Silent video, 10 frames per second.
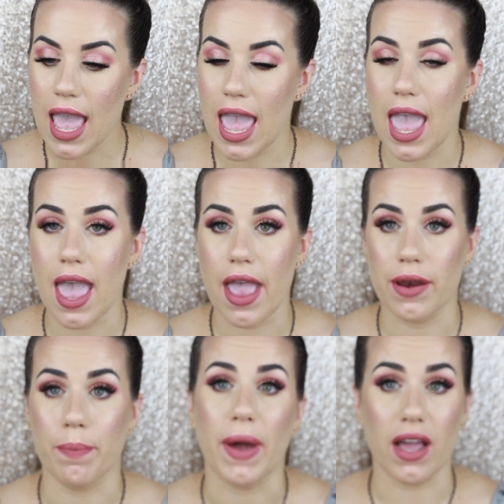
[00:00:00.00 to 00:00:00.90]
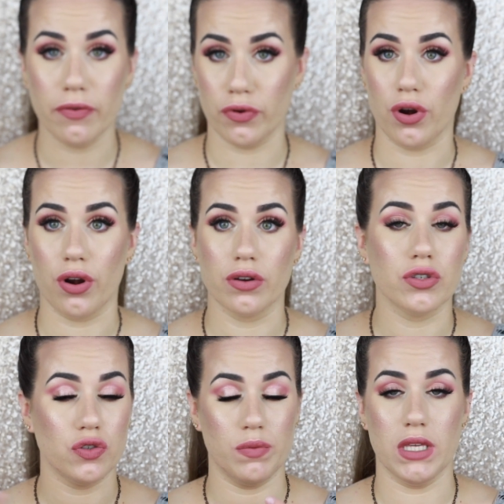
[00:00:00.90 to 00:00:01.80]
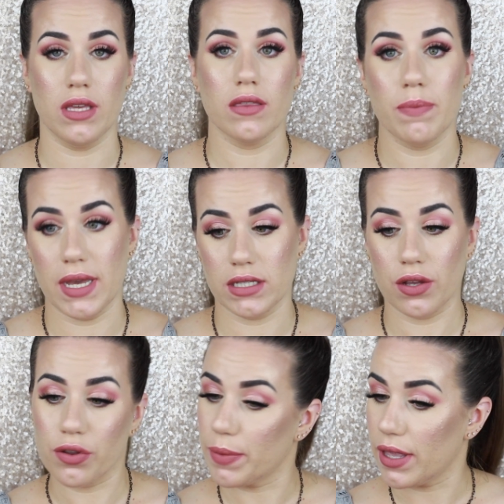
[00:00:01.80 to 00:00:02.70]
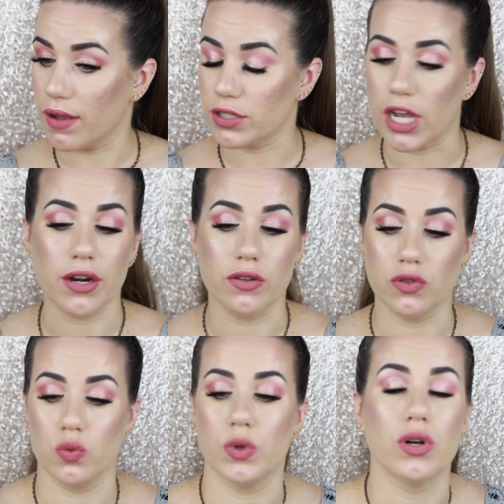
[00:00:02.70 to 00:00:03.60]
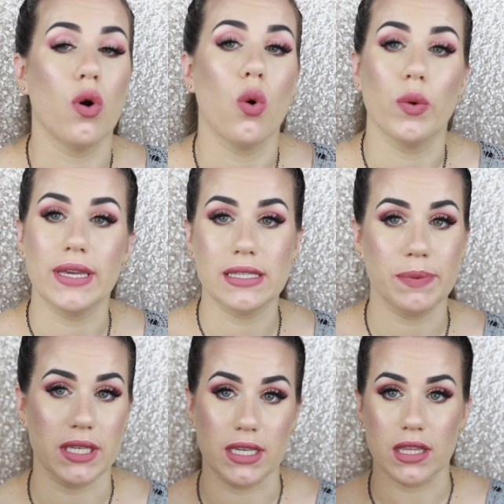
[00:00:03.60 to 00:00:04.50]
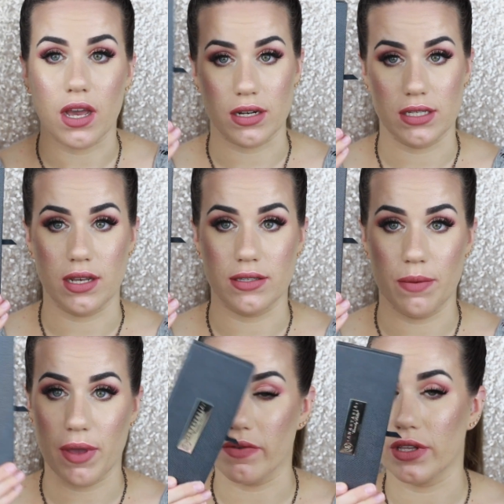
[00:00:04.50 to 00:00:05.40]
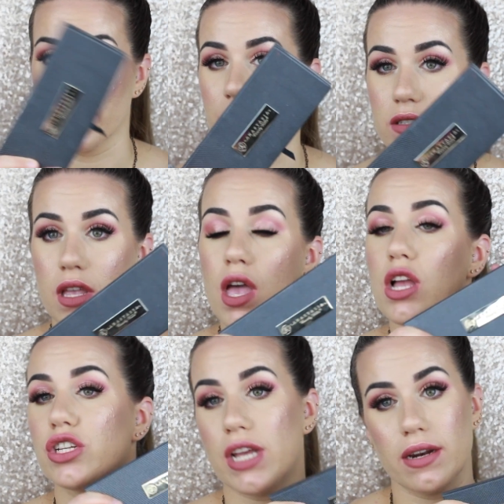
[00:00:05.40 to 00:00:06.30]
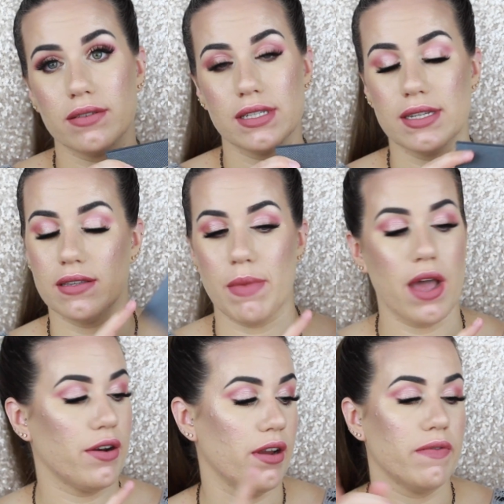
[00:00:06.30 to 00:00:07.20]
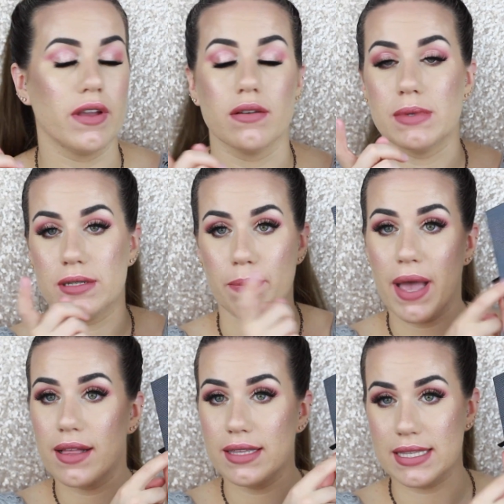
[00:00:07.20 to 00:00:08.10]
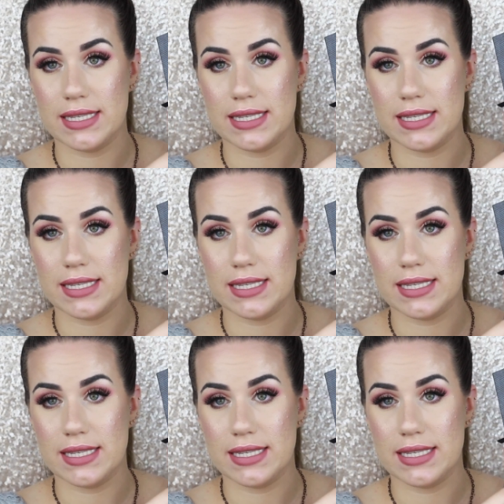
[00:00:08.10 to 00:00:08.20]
And by far, to me, the best color payoff shadows will always be the Anastasia Beverly Hills shadows. It doesn't matter if it comes in a palette.